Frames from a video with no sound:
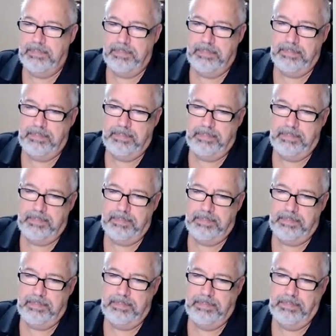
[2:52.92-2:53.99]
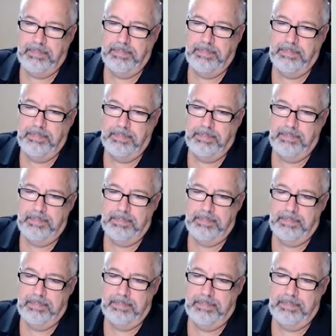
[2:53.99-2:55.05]

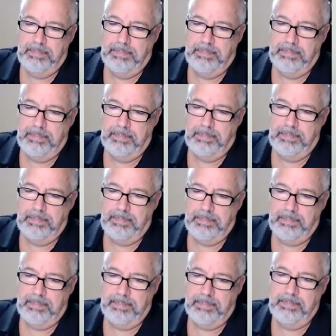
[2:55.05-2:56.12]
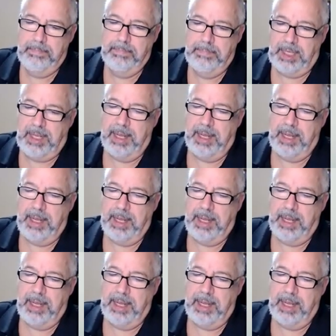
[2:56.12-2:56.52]
The person shown says nothing.